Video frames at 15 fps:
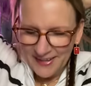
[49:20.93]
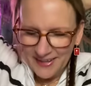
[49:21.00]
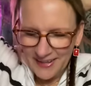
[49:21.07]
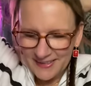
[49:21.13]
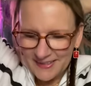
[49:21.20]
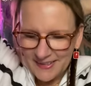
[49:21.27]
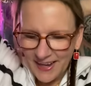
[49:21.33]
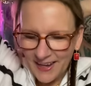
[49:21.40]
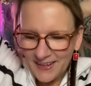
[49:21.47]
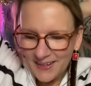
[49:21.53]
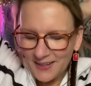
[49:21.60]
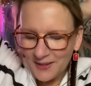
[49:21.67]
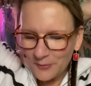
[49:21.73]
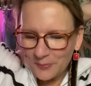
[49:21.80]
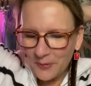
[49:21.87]
It's got a
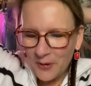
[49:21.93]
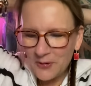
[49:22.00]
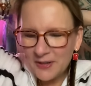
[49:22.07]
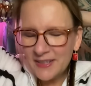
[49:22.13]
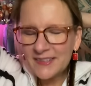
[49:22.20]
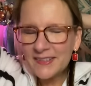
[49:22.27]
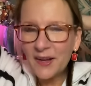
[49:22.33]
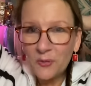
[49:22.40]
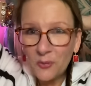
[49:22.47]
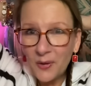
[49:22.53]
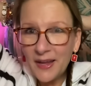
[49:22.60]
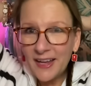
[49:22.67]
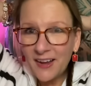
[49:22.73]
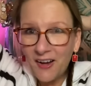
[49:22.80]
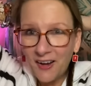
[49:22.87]
little ponytail
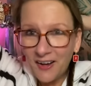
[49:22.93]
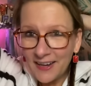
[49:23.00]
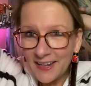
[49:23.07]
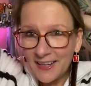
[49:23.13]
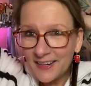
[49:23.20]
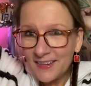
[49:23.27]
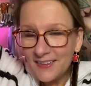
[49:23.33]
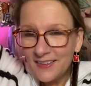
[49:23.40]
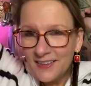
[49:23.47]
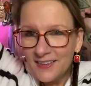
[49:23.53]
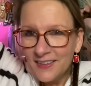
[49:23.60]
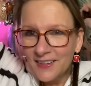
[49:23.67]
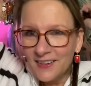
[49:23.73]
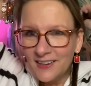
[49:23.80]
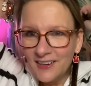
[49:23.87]
wig on it.
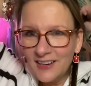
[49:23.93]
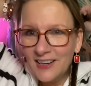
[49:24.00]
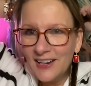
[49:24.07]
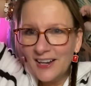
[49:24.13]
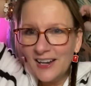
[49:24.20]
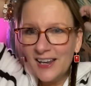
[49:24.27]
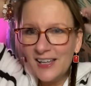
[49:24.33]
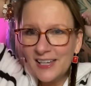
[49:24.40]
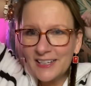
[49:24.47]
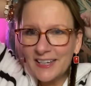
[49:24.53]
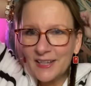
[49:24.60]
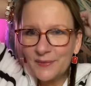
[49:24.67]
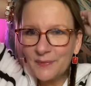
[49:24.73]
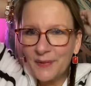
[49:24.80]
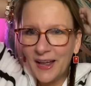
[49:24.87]
Look
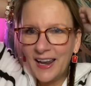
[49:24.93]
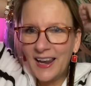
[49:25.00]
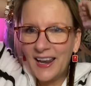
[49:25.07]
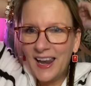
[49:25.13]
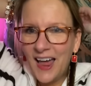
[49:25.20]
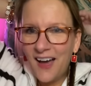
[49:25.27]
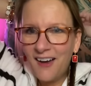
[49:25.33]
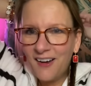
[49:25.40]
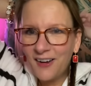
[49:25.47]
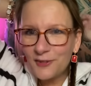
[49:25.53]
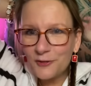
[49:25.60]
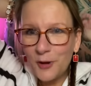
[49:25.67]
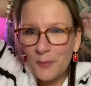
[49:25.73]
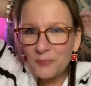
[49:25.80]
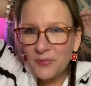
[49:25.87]
at my long
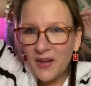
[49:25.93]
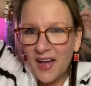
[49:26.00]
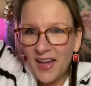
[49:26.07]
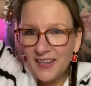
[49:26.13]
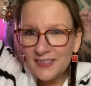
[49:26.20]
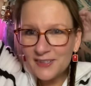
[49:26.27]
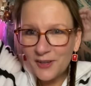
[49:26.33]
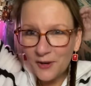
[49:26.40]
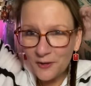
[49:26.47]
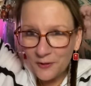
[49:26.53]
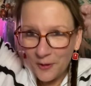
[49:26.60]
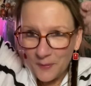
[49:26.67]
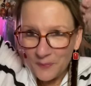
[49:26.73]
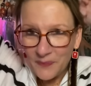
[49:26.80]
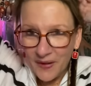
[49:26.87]
Rapunzel.
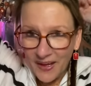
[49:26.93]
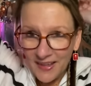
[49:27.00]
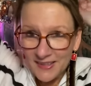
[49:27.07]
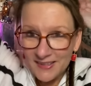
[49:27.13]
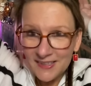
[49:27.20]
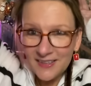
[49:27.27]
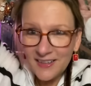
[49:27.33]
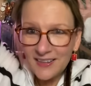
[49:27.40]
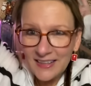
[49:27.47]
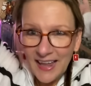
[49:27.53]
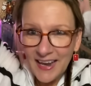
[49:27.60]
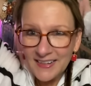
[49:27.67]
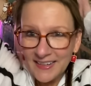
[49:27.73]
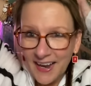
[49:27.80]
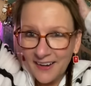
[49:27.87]
Rapunzel,
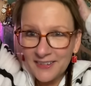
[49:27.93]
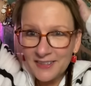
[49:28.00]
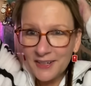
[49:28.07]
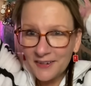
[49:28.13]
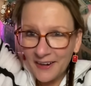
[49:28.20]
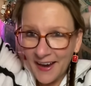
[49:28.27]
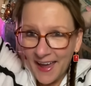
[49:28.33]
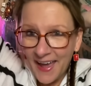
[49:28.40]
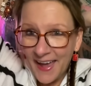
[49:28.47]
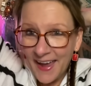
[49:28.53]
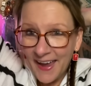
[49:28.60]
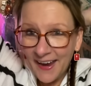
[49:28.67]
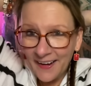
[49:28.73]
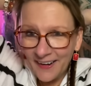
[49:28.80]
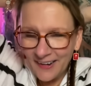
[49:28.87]
let down your
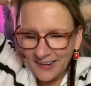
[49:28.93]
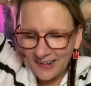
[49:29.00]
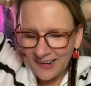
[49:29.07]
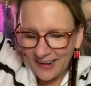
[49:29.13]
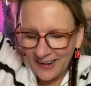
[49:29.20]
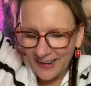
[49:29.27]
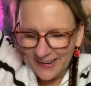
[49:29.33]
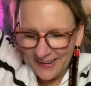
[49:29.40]
hair.